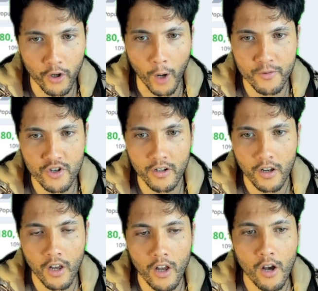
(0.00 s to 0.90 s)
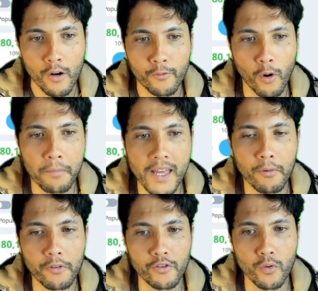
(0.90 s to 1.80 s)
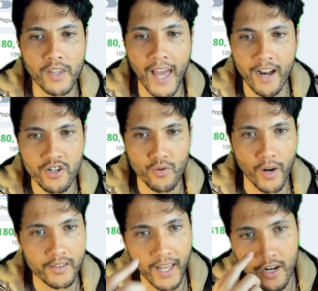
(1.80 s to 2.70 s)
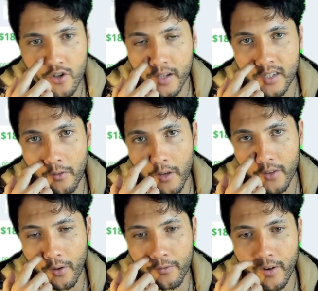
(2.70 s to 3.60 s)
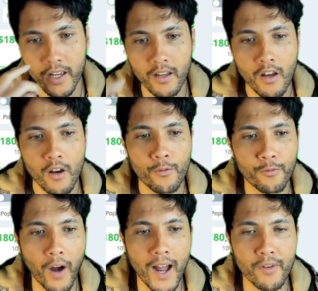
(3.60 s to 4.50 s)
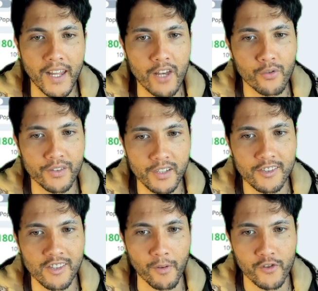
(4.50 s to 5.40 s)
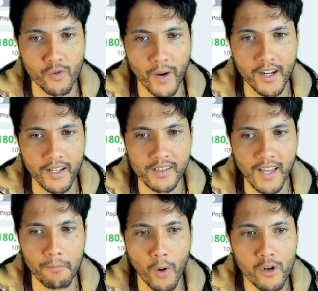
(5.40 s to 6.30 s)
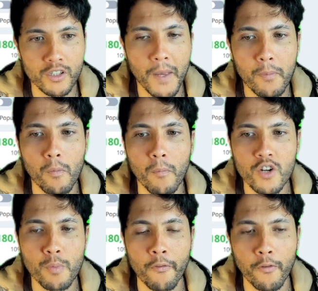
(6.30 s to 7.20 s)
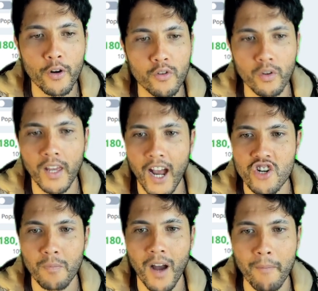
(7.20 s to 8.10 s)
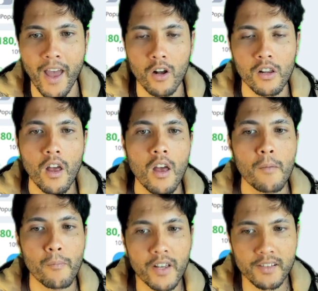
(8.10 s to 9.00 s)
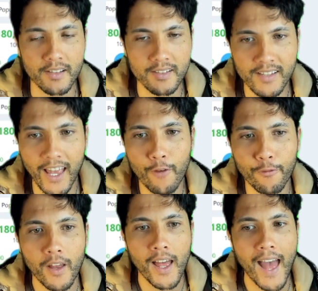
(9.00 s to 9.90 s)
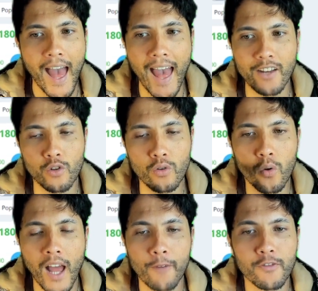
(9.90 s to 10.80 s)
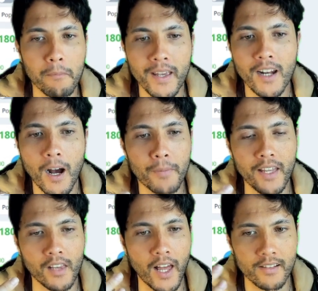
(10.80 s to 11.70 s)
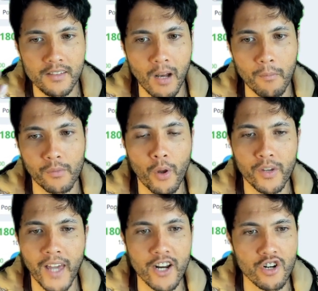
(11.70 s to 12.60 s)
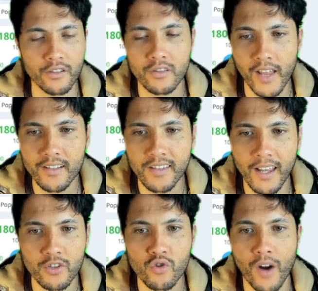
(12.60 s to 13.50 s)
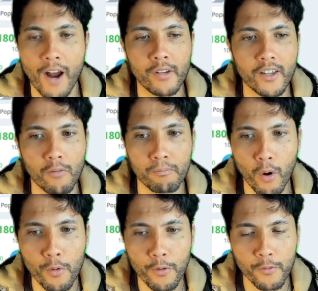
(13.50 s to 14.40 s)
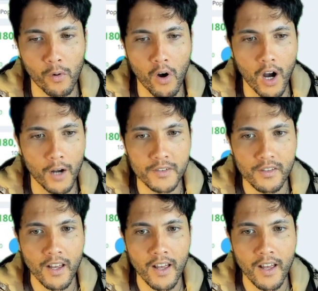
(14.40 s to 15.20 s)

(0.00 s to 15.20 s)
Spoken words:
option for people that do cash trades. Cash trades has a very vibrant ecosystem of traders, and most people much prefer to do cash by mail because it's safe and you don't have to meet up in like some location. So that saves traveling on both of your halves.